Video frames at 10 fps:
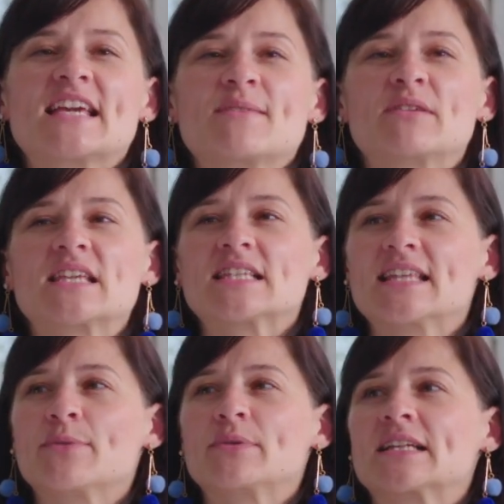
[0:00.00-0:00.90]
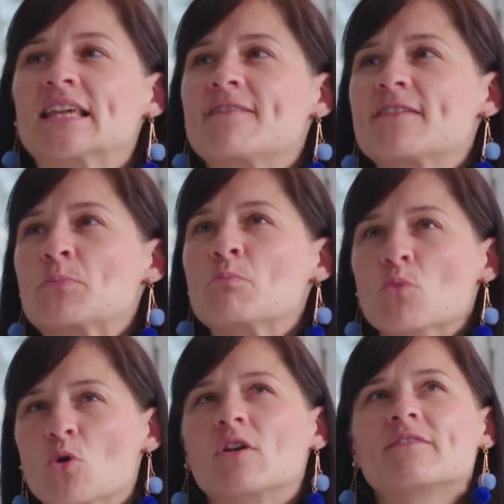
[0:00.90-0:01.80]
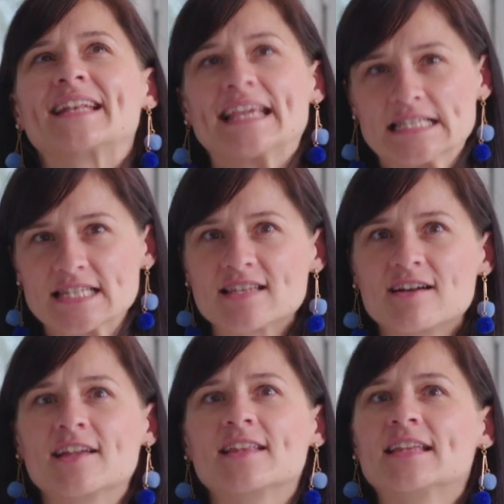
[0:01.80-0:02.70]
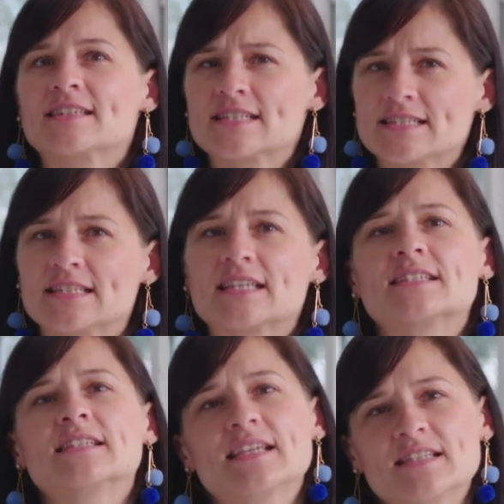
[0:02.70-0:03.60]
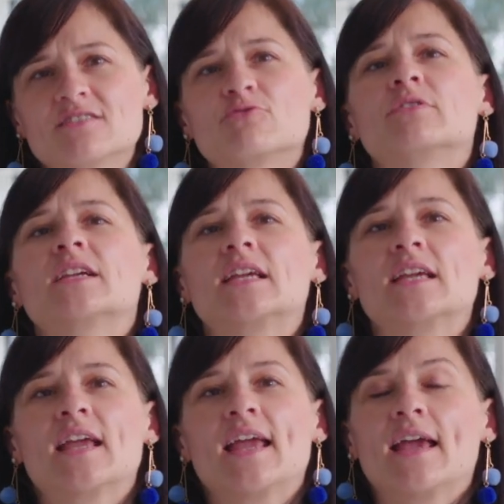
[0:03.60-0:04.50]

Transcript: because they will give you more of an insight in the city's history